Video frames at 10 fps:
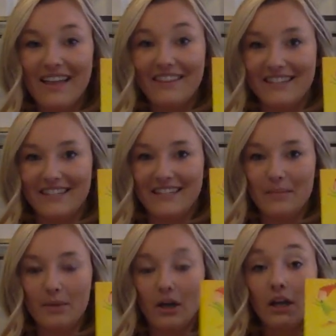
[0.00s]
This is the
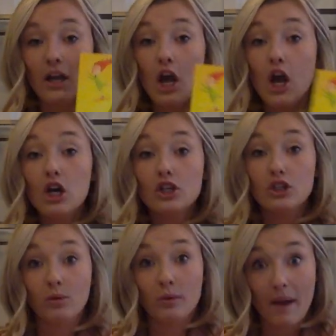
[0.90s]
book.
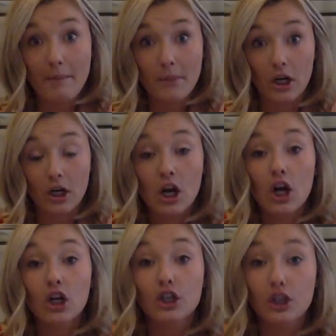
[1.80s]
So remember,
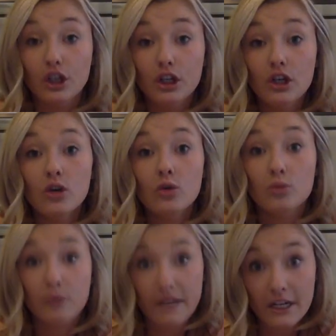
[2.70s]
good
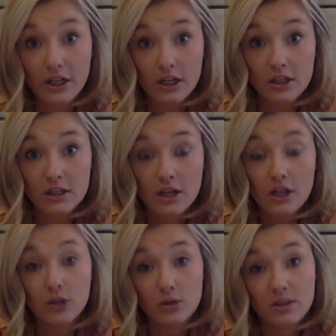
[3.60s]
readers
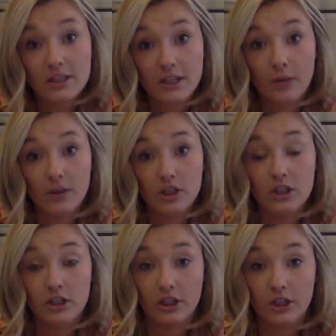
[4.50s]
use the skill we
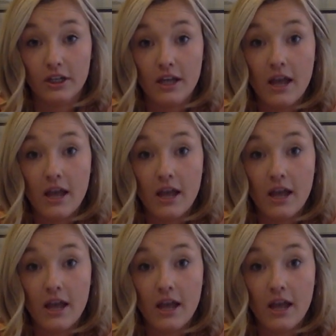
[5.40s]
just learned.